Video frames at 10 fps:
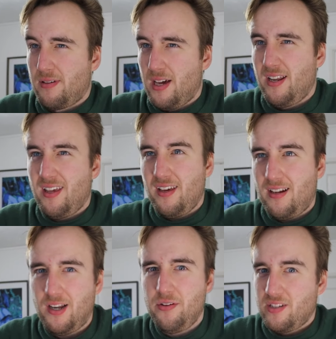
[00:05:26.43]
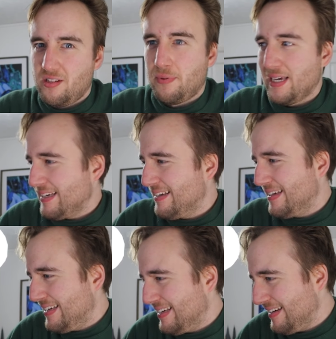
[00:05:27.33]
I'm gonna get close a bit.
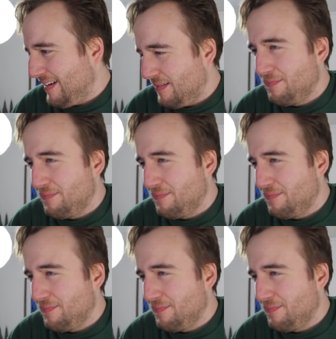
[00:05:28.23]
Yeah,